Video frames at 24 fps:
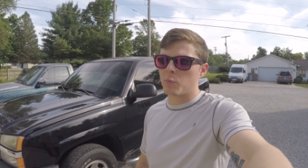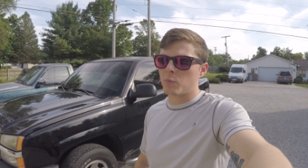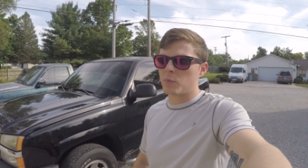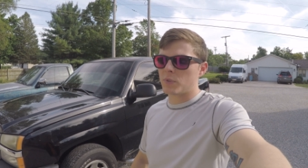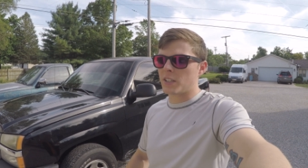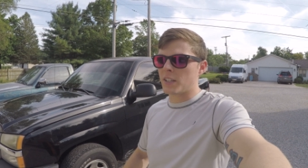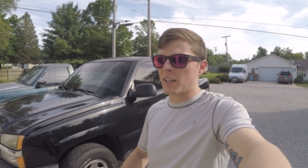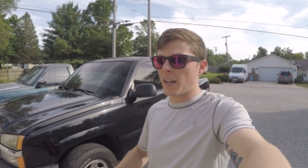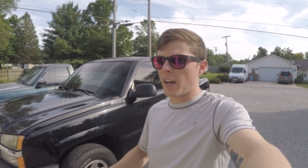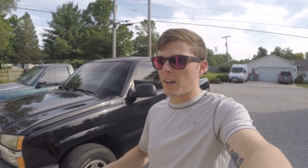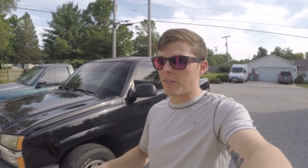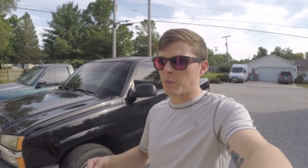
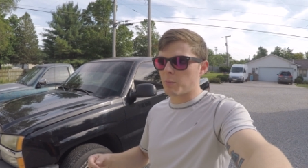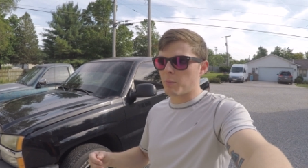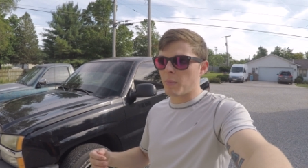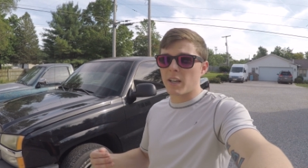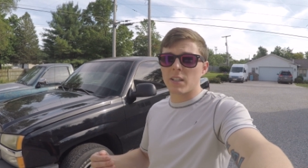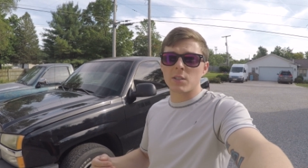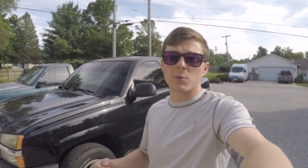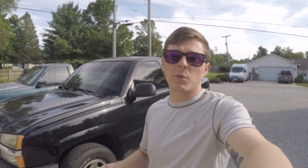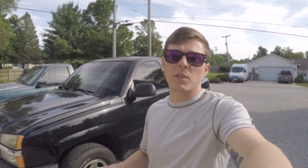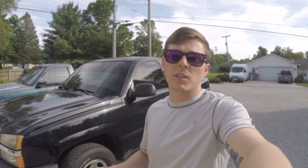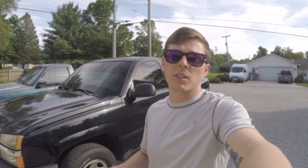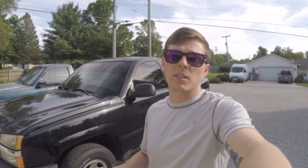didn't have to
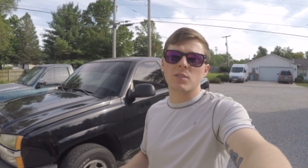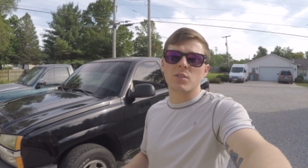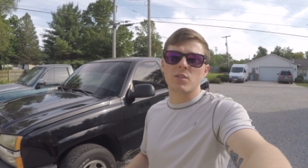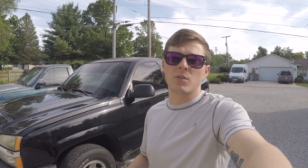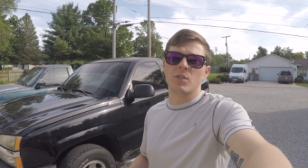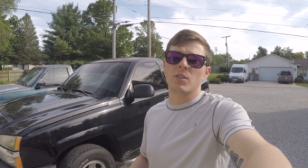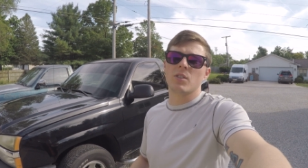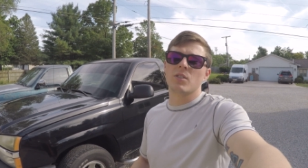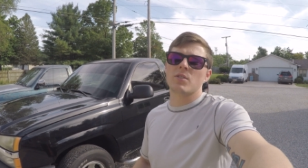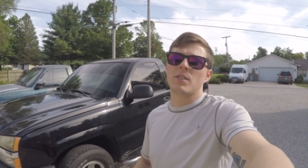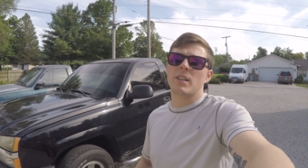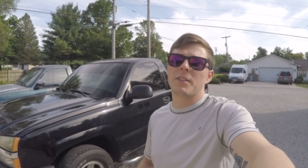mess with it 2
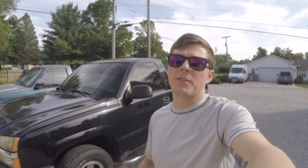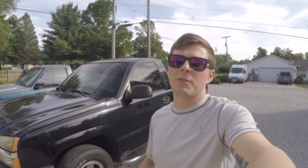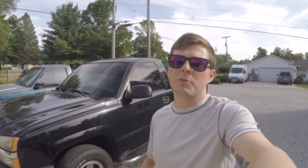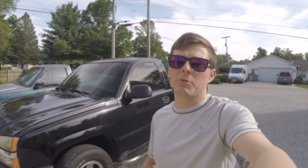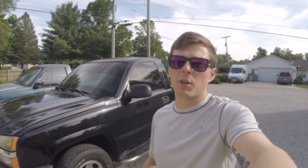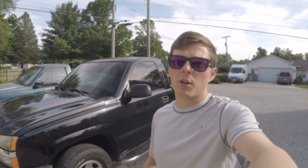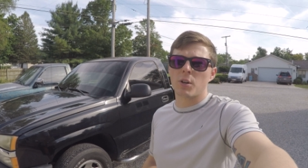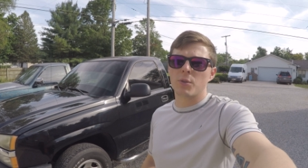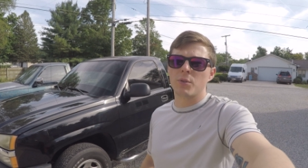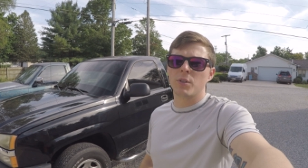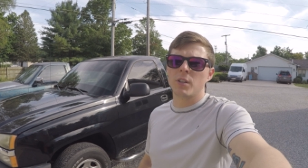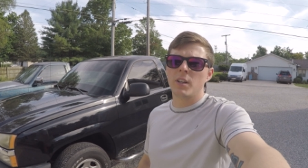years down the
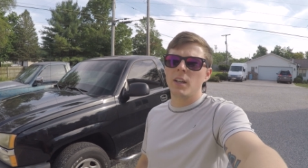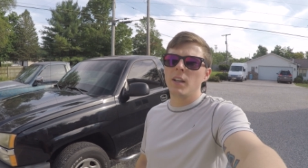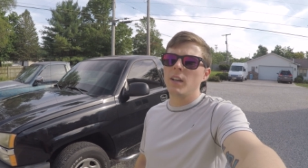road